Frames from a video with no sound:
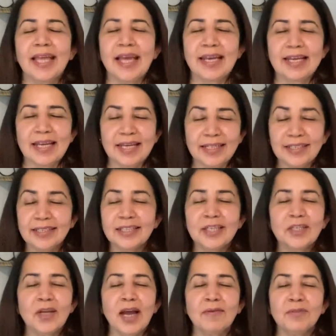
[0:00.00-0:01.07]
And another
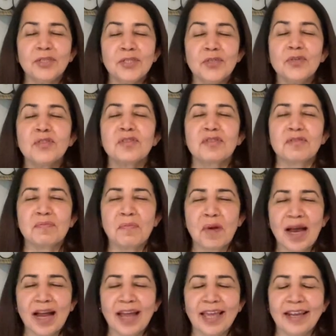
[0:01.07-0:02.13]
thing you have to do,
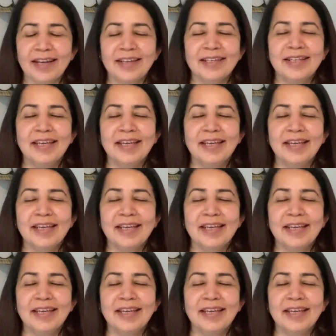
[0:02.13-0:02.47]
smile.